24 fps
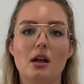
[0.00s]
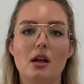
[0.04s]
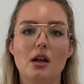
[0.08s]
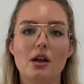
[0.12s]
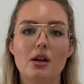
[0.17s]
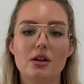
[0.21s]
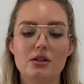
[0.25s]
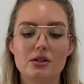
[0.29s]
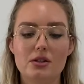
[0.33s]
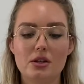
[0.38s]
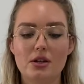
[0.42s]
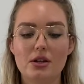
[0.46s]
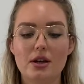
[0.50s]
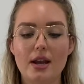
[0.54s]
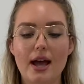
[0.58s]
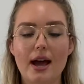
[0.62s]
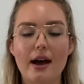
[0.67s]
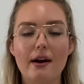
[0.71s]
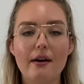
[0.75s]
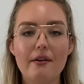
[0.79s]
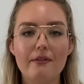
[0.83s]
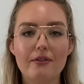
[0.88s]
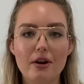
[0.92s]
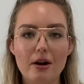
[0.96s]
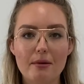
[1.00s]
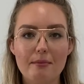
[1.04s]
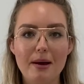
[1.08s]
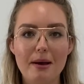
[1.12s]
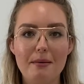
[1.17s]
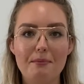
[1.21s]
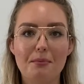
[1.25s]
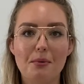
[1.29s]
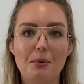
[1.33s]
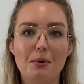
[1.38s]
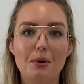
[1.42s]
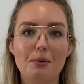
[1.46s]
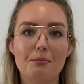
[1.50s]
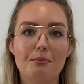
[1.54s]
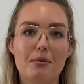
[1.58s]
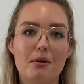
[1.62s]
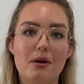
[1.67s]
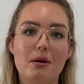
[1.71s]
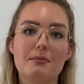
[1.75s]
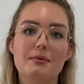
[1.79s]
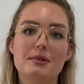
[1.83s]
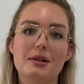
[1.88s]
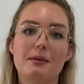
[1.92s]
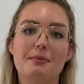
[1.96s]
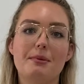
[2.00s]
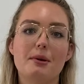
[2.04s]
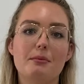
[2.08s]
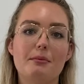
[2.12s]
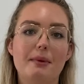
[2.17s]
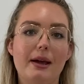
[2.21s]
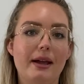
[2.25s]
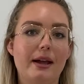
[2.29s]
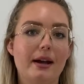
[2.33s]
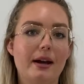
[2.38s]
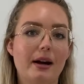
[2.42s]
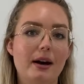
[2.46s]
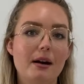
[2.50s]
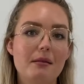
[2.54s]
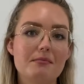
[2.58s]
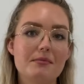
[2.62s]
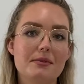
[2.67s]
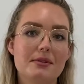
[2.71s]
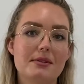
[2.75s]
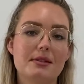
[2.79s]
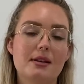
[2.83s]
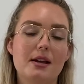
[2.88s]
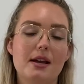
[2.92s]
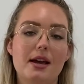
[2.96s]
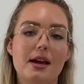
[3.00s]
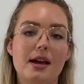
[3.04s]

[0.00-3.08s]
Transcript: So now I've got my board propped up on my cups,